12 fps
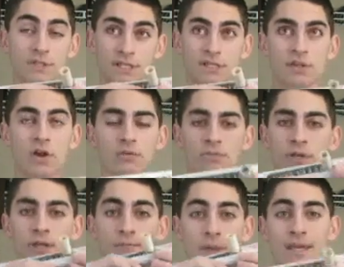start
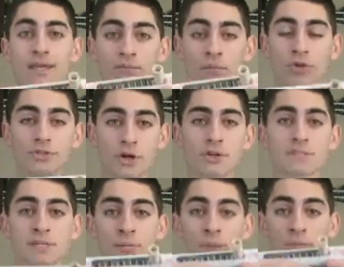really making more
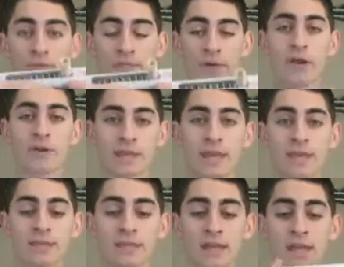darts, I'll be able to fire it
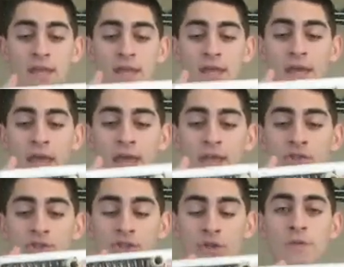again
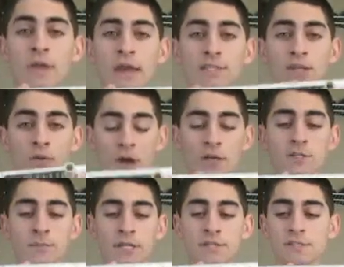and show you guys how
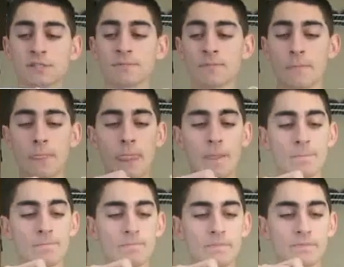awesome it is.
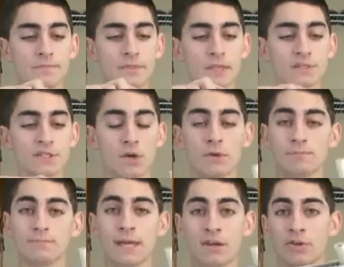So,
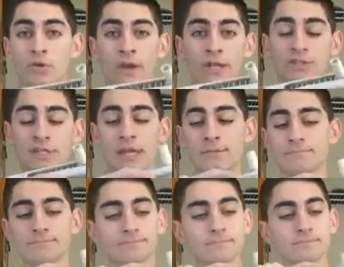I don't know ranges yet,
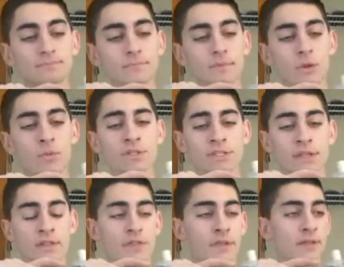which is
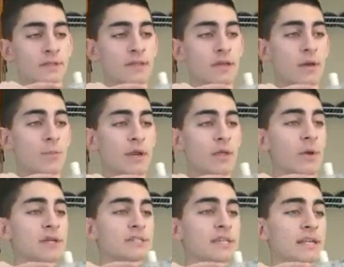another thing. But
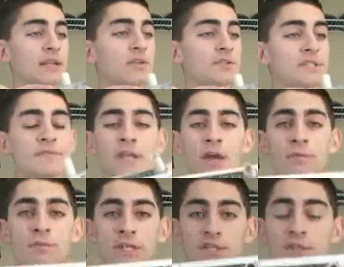anyways, that concludes this video.
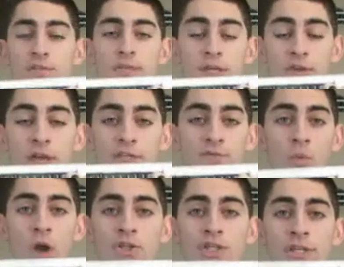So thank you guys for
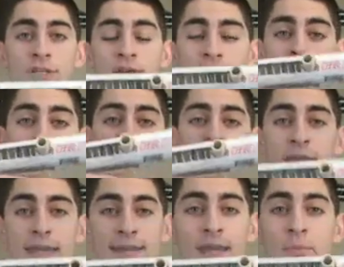watching. As always,
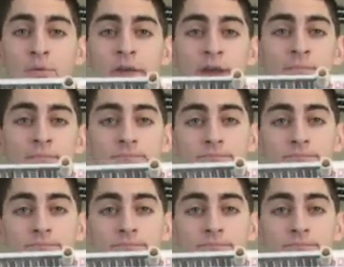KNDoperative out.